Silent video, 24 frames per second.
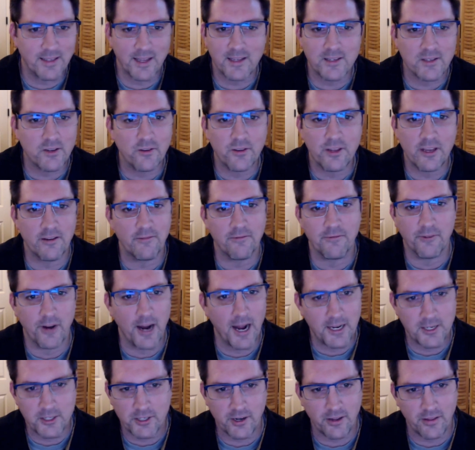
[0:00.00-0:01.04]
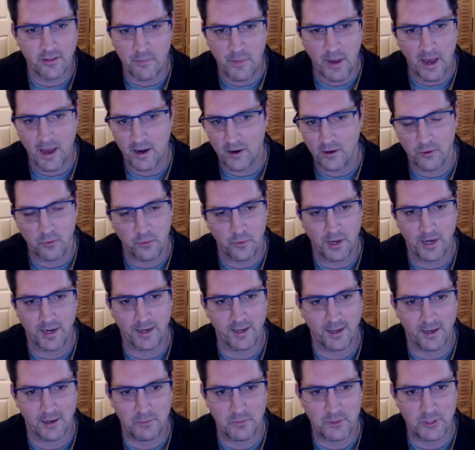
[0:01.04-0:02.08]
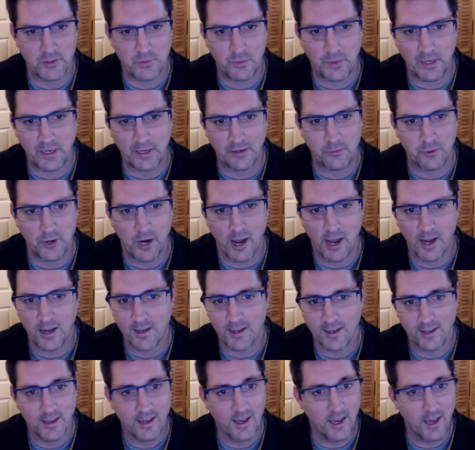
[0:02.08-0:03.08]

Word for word: that's only a fraction of the battle when it comes to pick and rock.